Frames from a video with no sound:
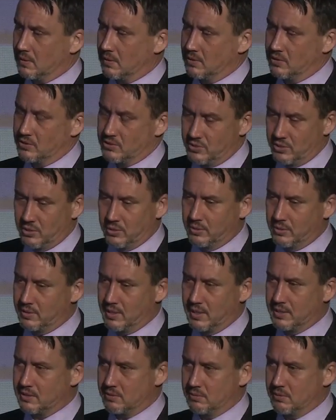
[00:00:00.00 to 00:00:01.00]
just know that
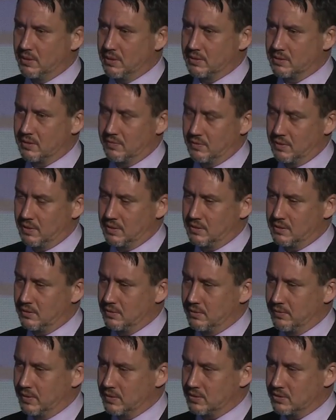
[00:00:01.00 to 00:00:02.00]
that's a risk. If you get to an
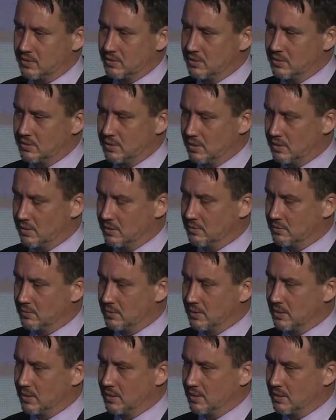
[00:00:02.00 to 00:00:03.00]
eviction,
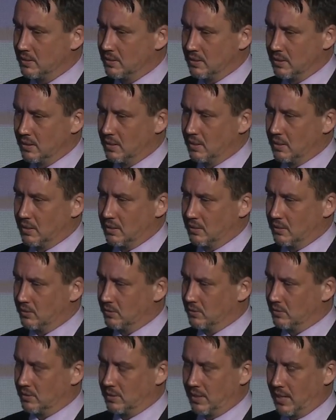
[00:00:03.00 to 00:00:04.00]
you're
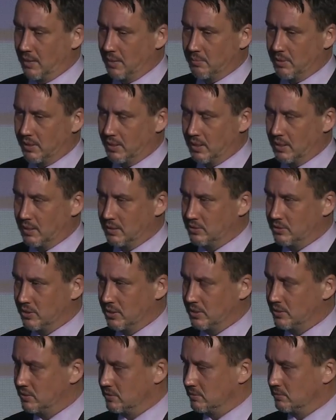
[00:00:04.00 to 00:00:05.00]
gambling on a
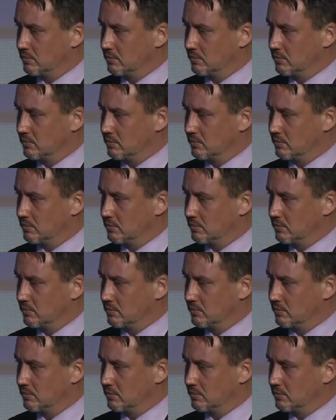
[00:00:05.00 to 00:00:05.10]
judge.